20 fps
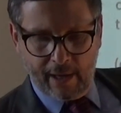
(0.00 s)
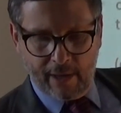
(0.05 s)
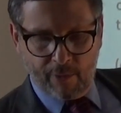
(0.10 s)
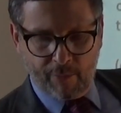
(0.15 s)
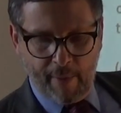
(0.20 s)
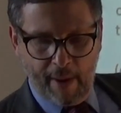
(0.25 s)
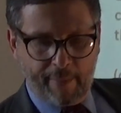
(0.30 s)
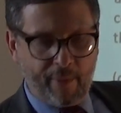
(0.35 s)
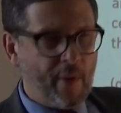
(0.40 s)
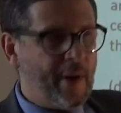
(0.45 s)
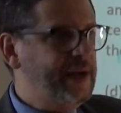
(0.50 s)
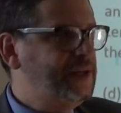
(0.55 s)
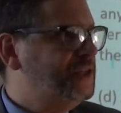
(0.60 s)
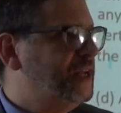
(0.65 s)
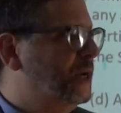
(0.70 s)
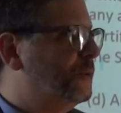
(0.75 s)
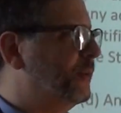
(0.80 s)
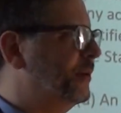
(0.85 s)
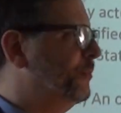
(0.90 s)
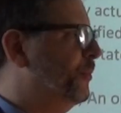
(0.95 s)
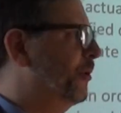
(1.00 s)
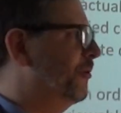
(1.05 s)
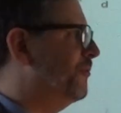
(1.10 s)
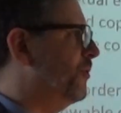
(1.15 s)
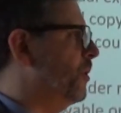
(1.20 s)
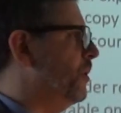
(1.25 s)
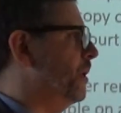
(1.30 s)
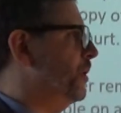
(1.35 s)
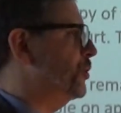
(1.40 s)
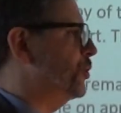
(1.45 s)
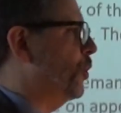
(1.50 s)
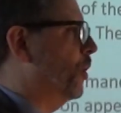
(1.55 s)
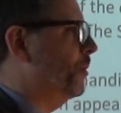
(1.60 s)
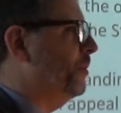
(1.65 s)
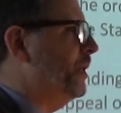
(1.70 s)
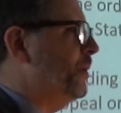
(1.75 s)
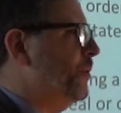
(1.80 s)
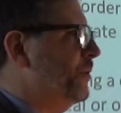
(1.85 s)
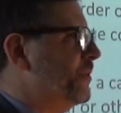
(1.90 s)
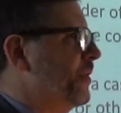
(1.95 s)
Remember how I said removal is
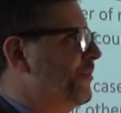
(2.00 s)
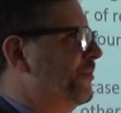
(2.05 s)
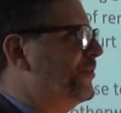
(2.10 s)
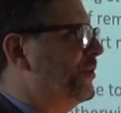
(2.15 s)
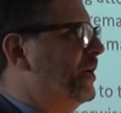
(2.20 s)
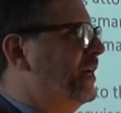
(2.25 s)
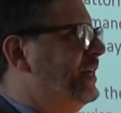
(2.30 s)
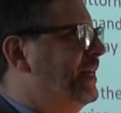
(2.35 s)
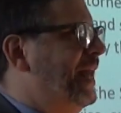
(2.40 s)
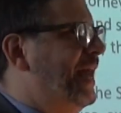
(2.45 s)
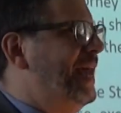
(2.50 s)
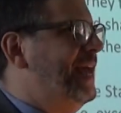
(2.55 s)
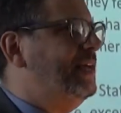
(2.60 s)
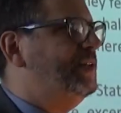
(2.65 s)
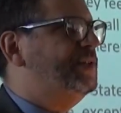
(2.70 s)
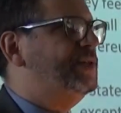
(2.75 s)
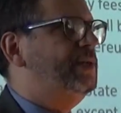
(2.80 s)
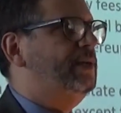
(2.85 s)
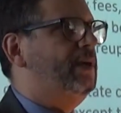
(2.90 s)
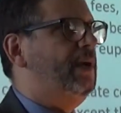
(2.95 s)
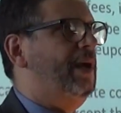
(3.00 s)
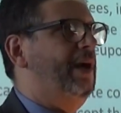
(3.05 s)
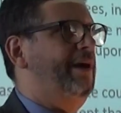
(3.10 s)
normally within 30 days